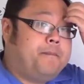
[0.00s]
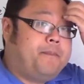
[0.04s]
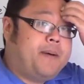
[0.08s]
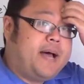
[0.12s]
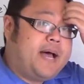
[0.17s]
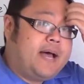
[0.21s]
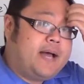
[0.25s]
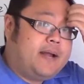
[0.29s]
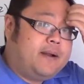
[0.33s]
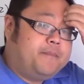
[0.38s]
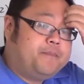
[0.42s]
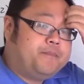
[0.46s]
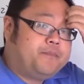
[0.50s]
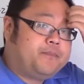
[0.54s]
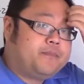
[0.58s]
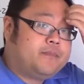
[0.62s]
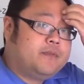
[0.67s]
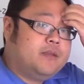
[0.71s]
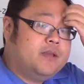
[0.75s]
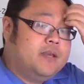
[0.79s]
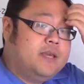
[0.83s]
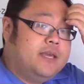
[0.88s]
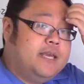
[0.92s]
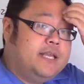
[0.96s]
but
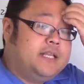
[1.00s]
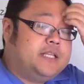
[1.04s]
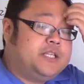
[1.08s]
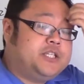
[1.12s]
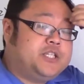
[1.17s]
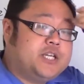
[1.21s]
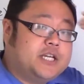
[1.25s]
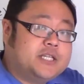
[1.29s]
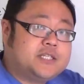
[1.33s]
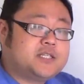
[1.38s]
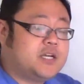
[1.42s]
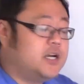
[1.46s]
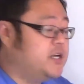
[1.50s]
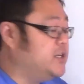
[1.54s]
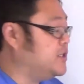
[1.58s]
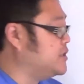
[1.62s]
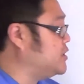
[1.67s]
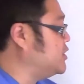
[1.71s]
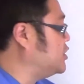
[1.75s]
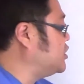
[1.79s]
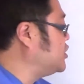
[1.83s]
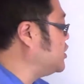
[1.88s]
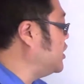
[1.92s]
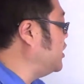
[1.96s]
it just
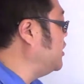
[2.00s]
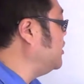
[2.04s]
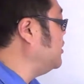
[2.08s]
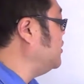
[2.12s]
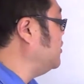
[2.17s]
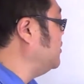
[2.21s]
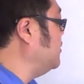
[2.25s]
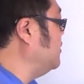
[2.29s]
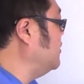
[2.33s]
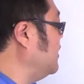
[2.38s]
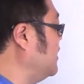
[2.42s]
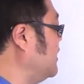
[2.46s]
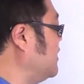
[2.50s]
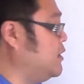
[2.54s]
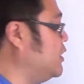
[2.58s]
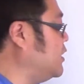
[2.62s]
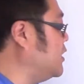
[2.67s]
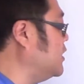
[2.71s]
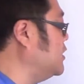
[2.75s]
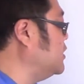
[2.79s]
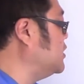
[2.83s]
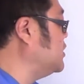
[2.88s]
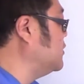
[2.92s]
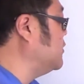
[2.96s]
goes to show you, you
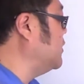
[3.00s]
can